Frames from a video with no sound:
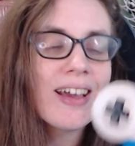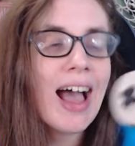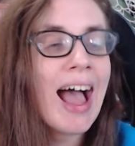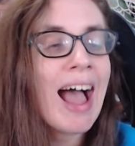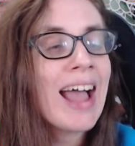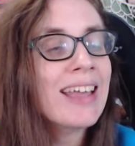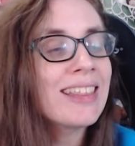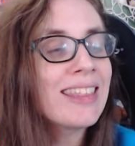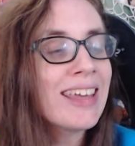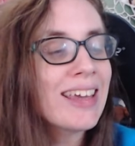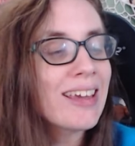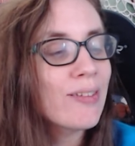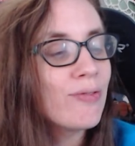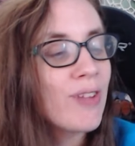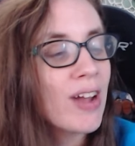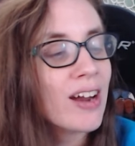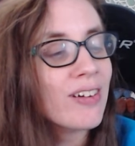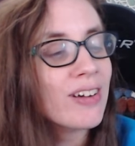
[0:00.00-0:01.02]
I think,
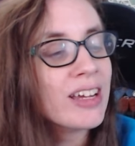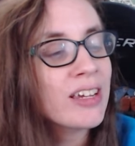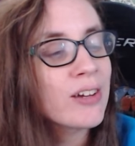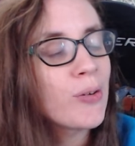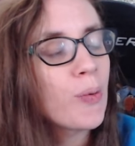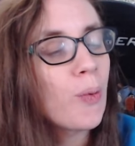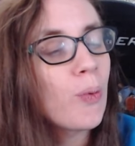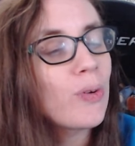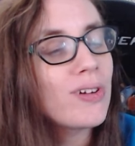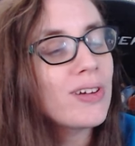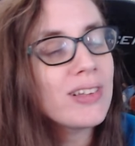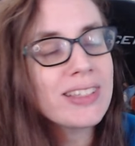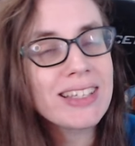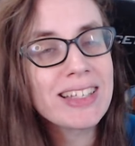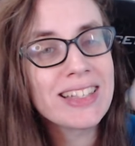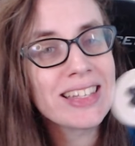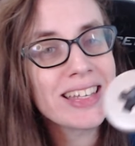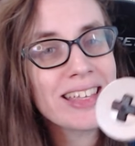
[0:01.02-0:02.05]
very cool
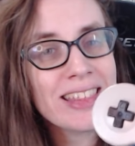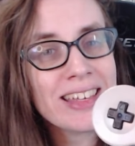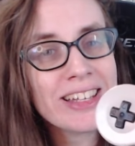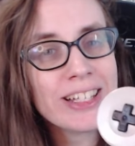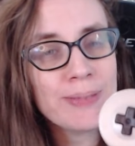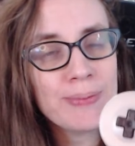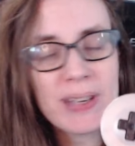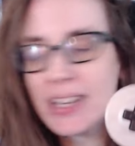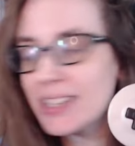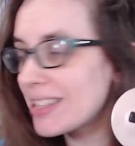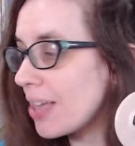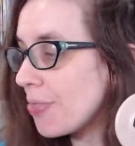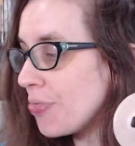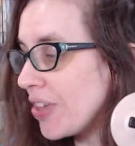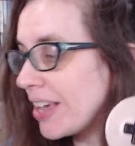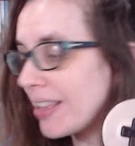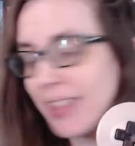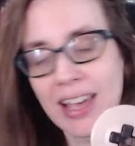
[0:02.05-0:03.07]
to see this because I
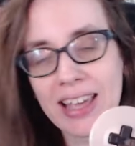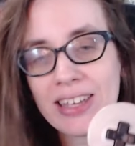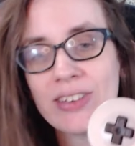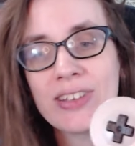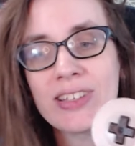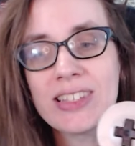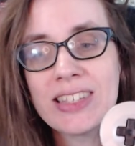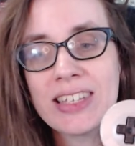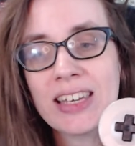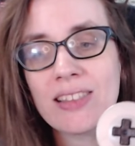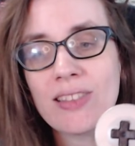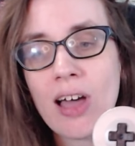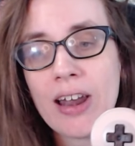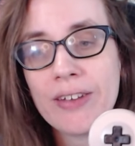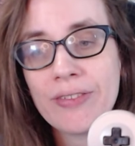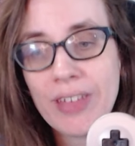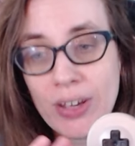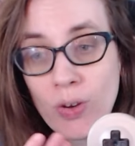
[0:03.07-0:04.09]
think that you can see a lot
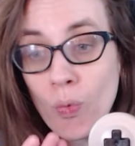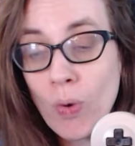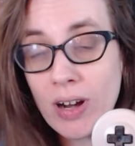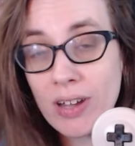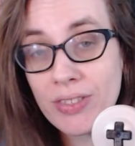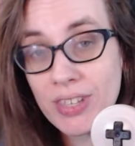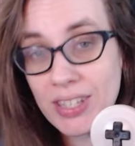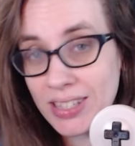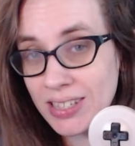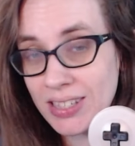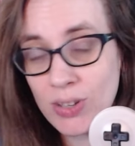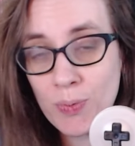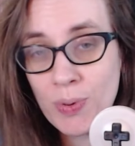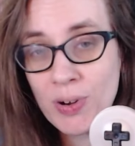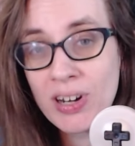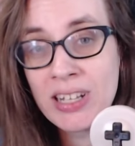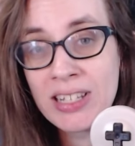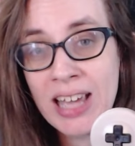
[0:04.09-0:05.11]
of like where the Super
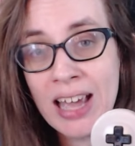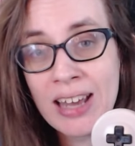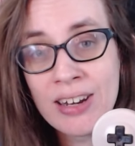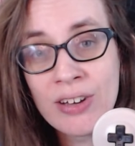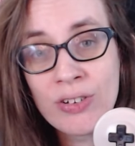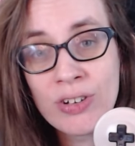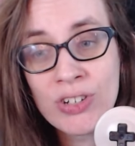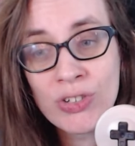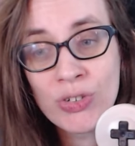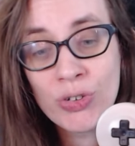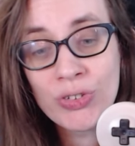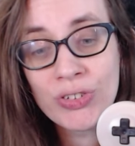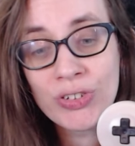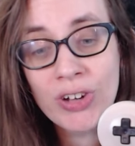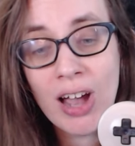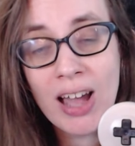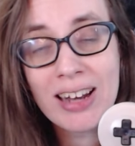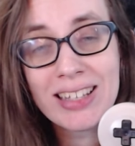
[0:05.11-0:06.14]
Nintendo controller
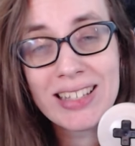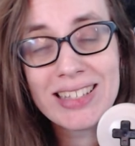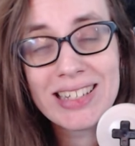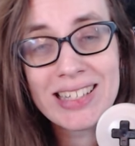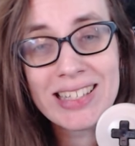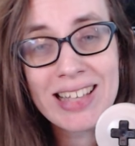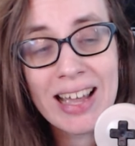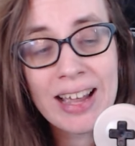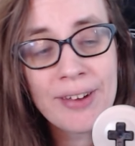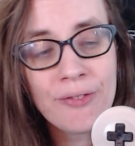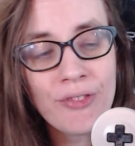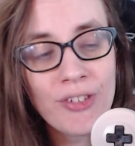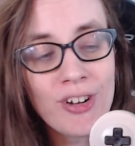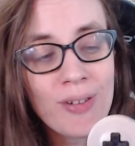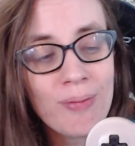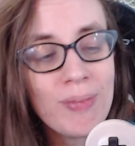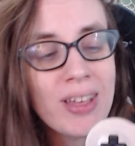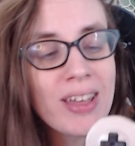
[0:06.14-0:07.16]
got its design from.